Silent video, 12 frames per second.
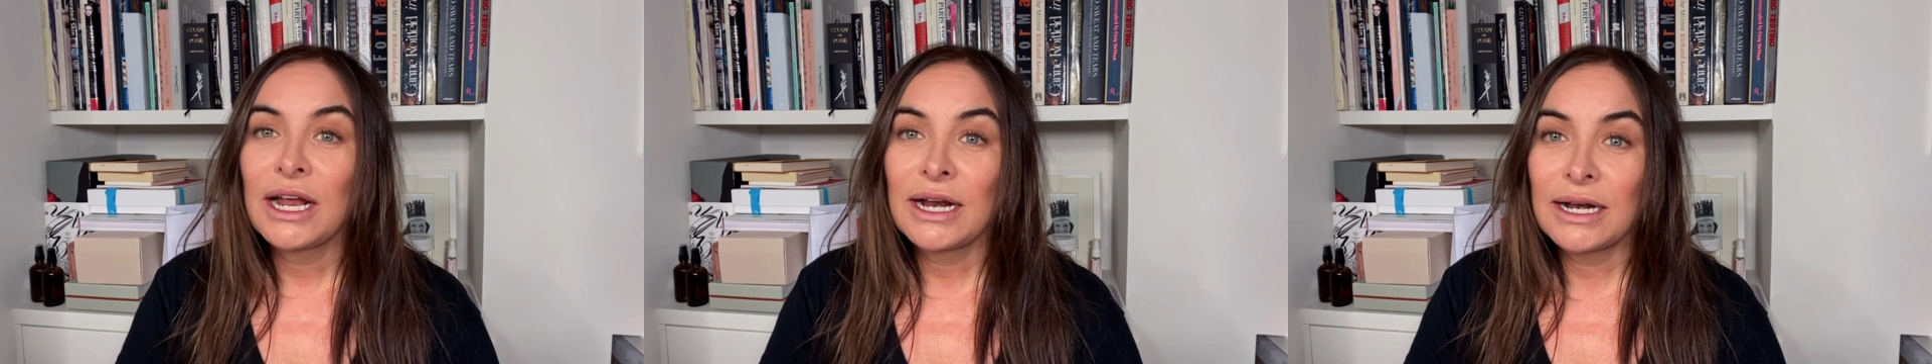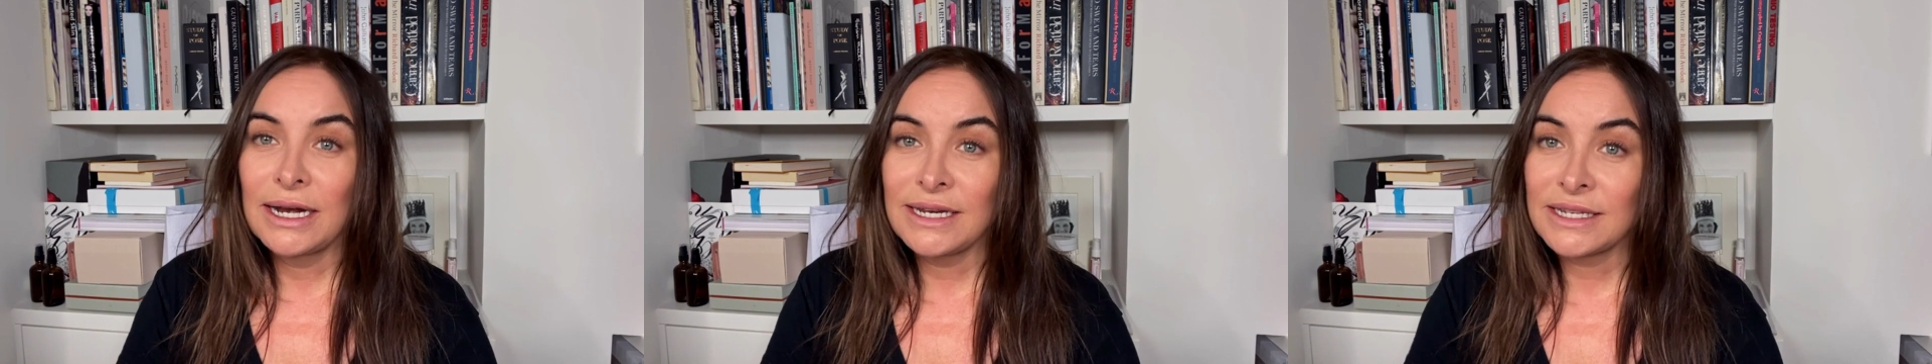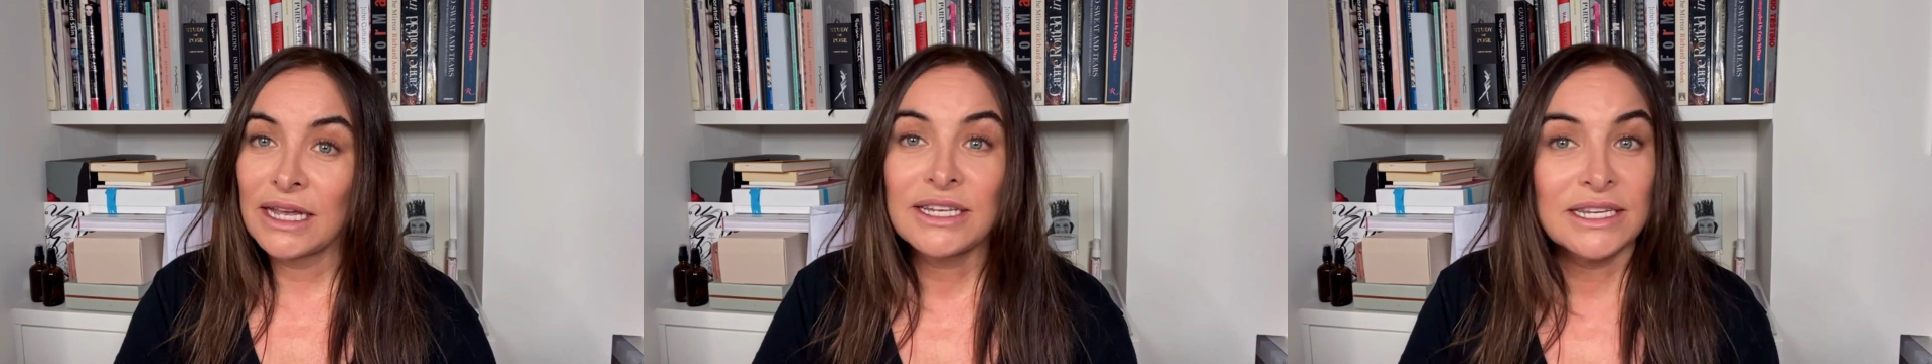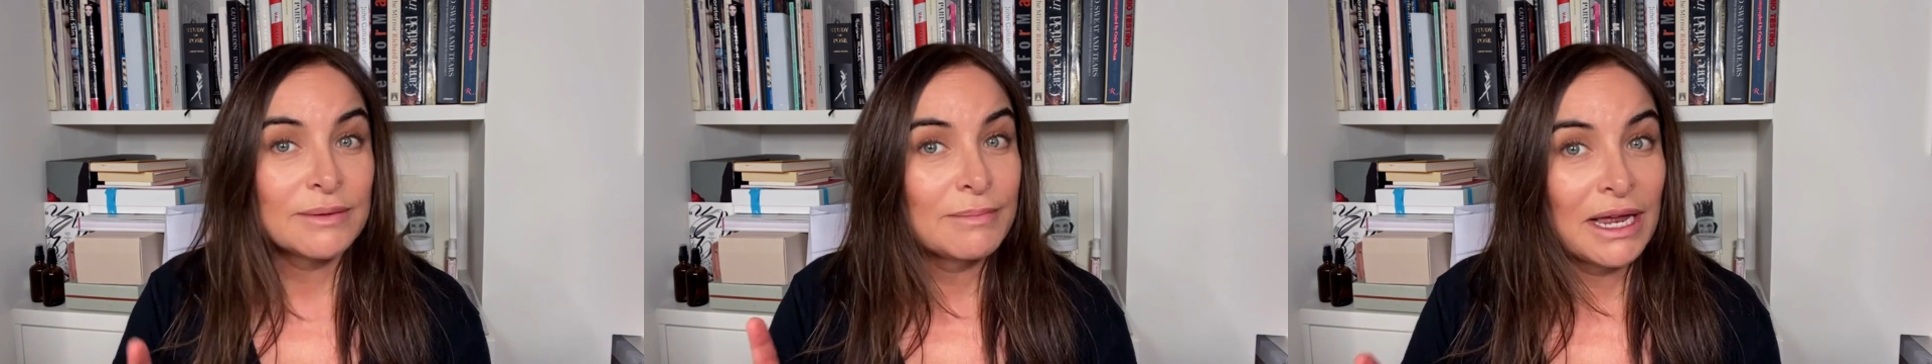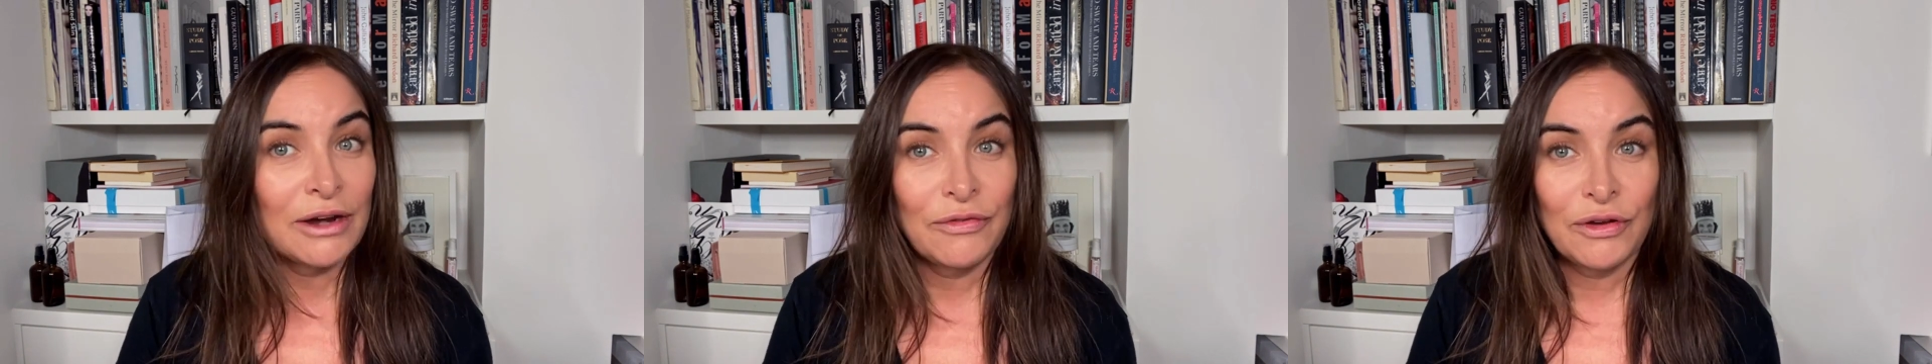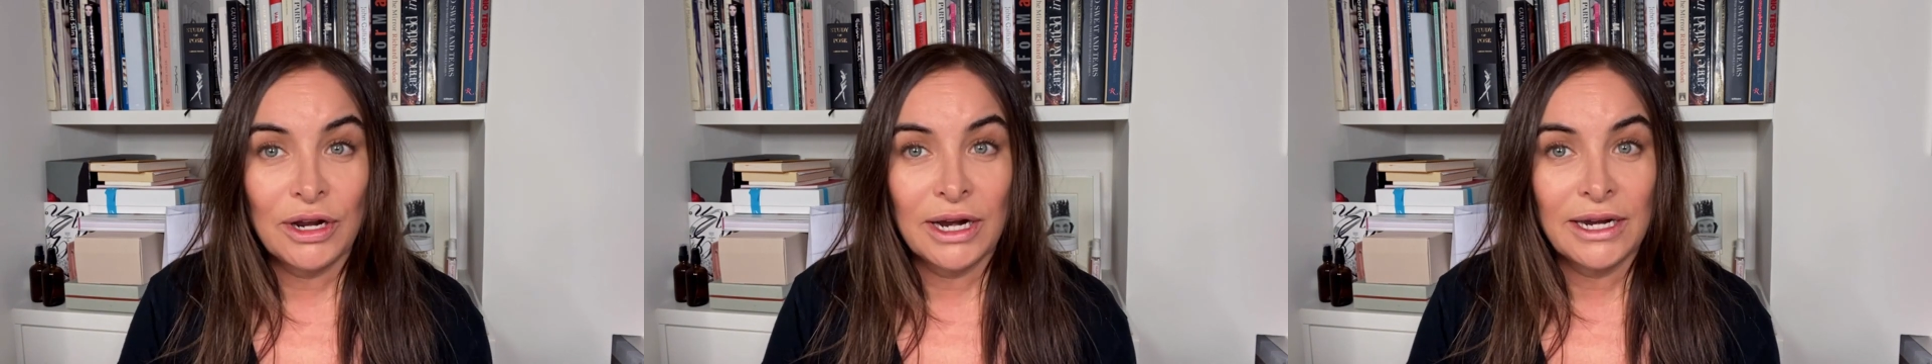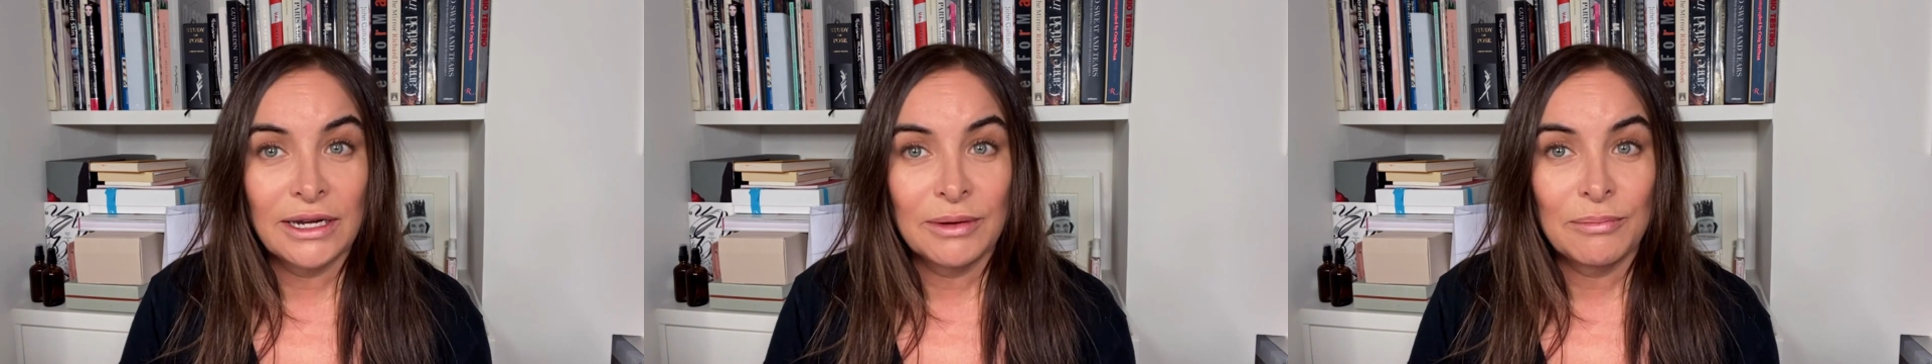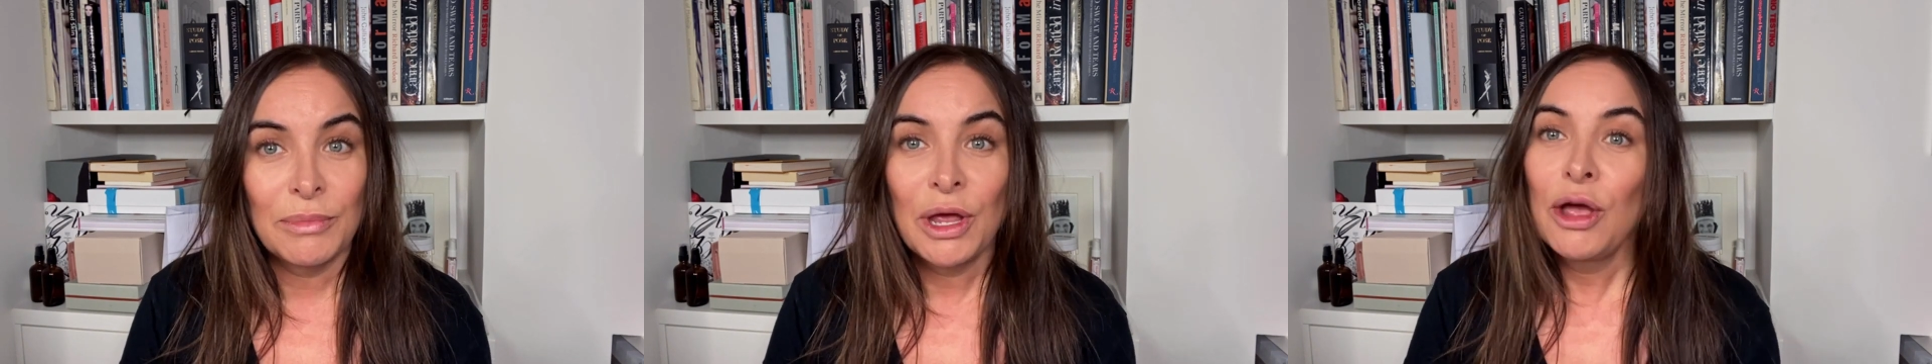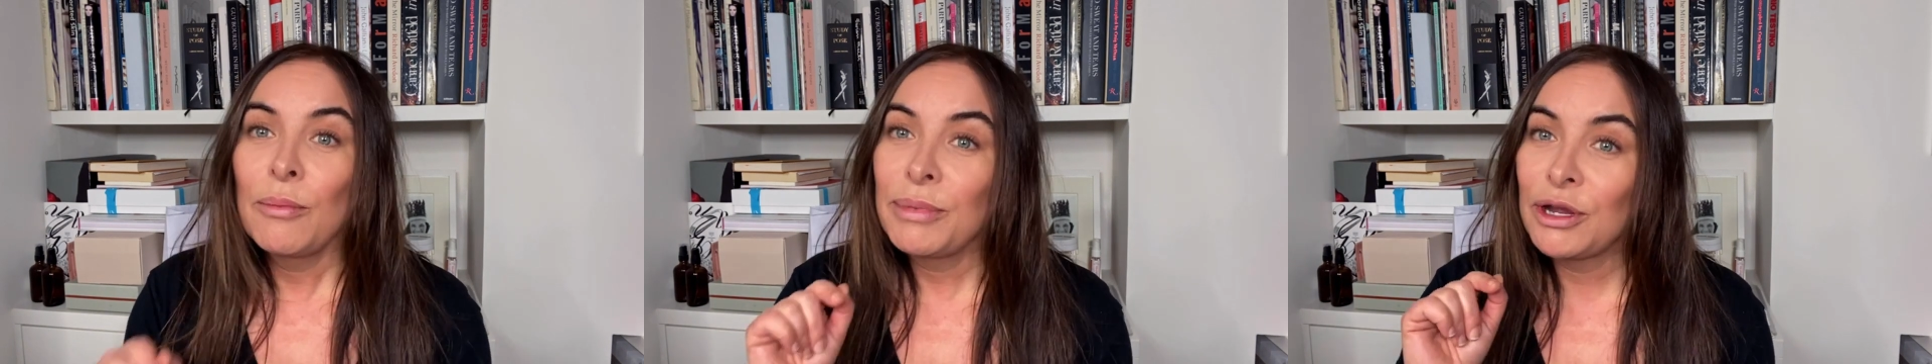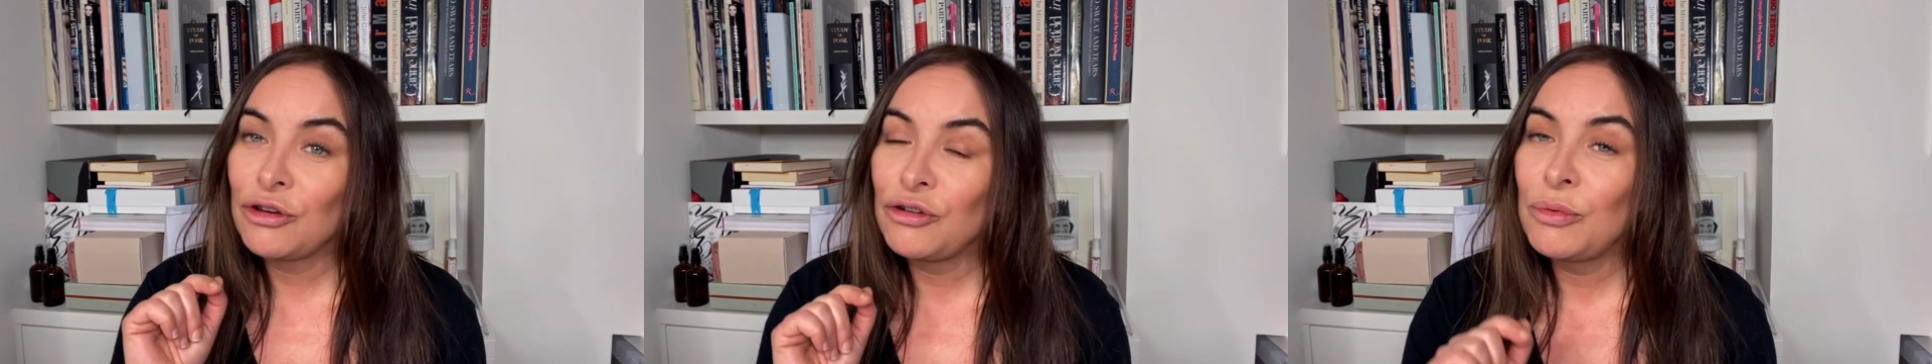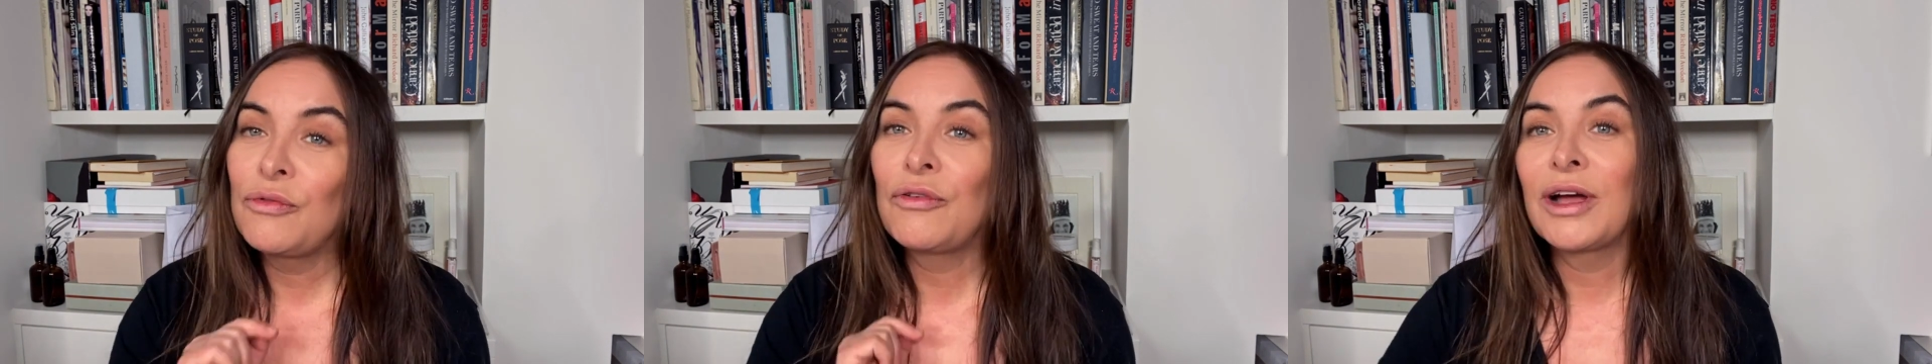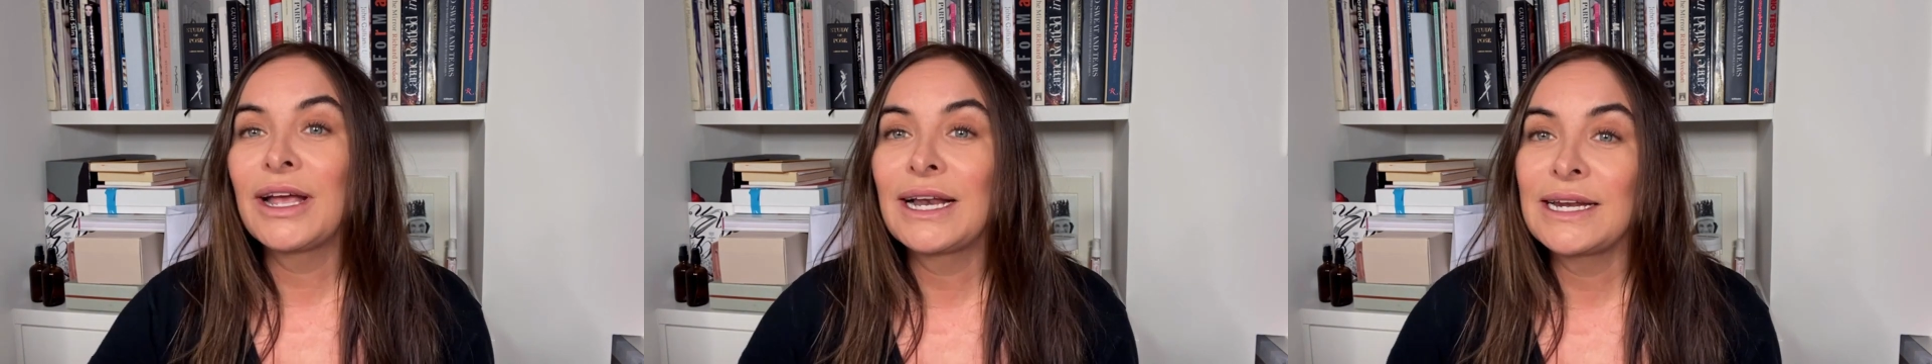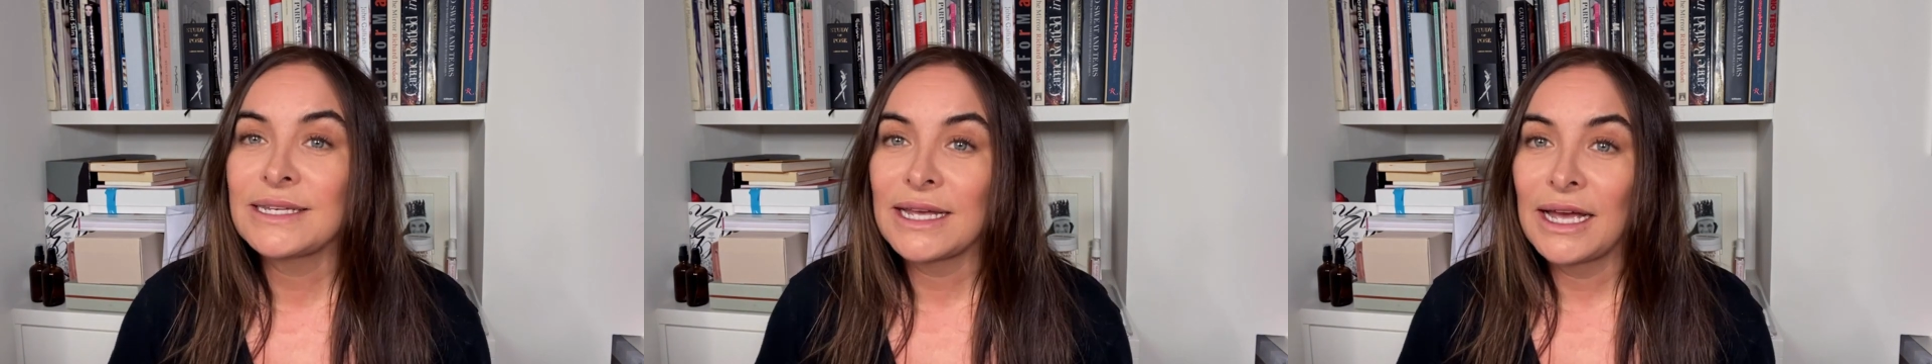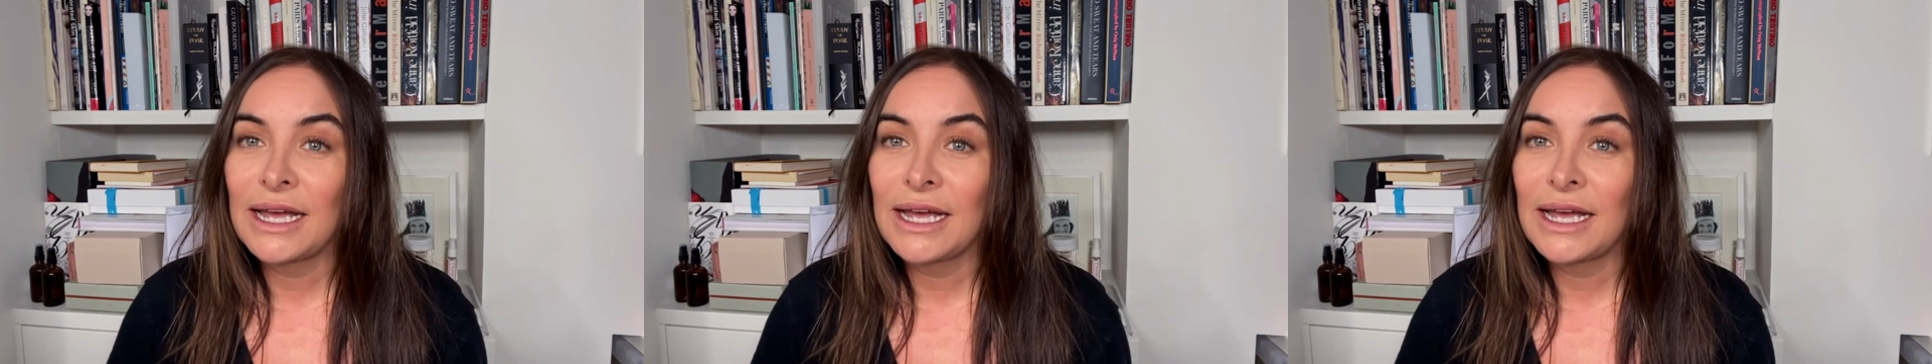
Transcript: glitter doesn't matter if you clean them because you will find glitter